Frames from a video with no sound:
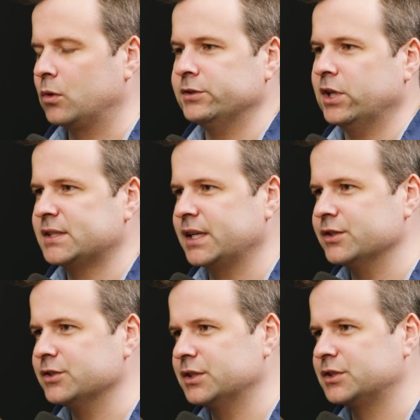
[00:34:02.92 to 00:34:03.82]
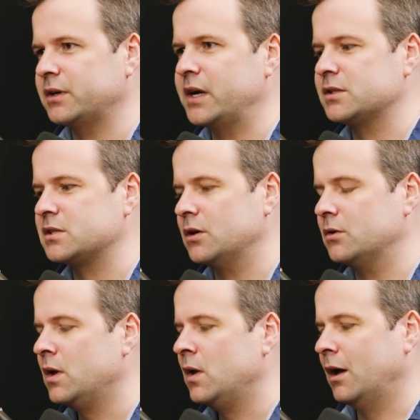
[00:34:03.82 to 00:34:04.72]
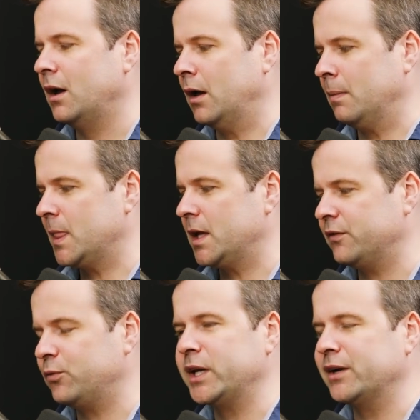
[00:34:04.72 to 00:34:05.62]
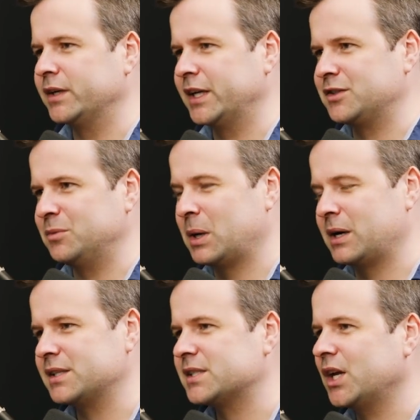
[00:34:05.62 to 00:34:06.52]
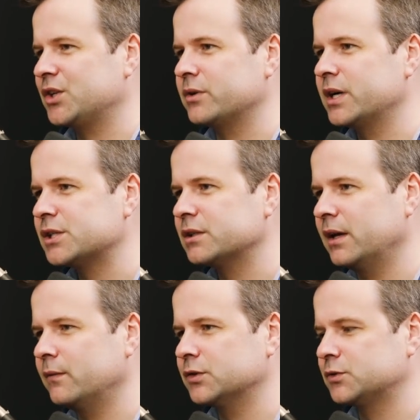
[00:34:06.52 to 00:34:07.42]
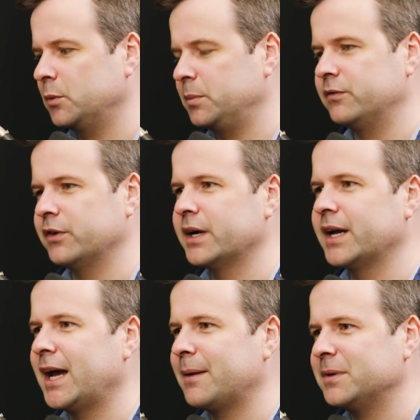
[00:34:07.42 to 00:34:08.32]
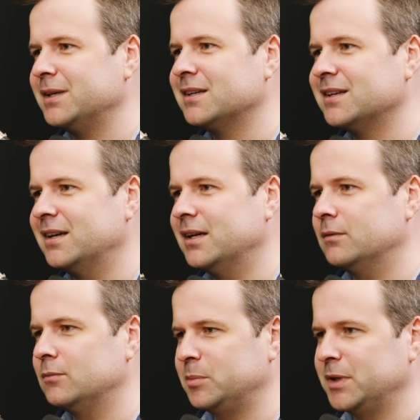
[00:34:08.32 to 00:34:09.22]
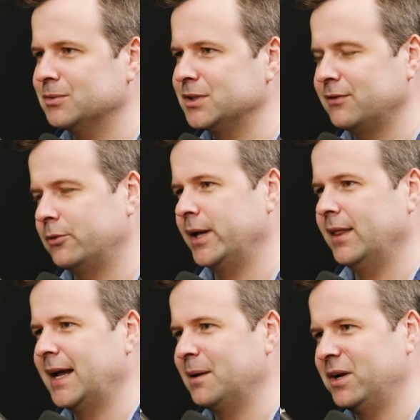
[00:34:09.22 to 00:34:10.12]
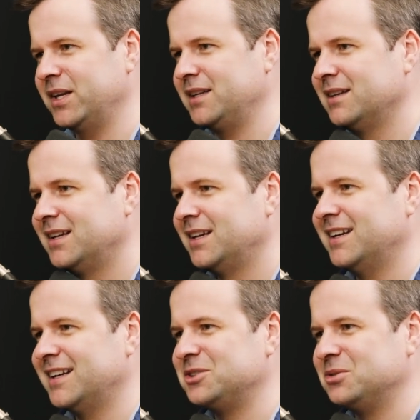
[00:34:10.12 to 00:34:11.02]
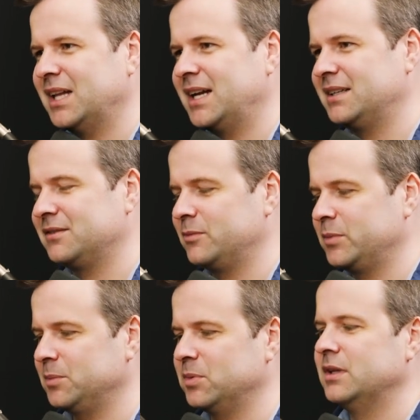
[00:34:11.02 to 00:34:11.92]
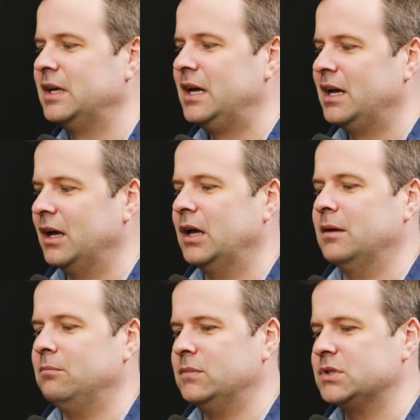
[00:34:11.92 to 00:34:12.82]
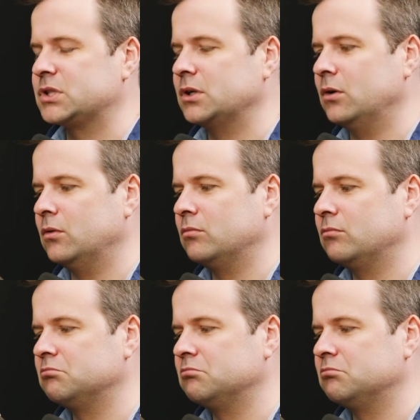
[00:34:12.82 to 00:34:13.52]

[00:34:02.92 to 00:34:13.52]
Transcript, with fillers: in Los Angeles, right? Mm-hmm. So um, if we ever get to market saturation levels, we'll be very happy mm-hmm. and we'll be able to give away a lot of money uh, to a lot of different people. Um, so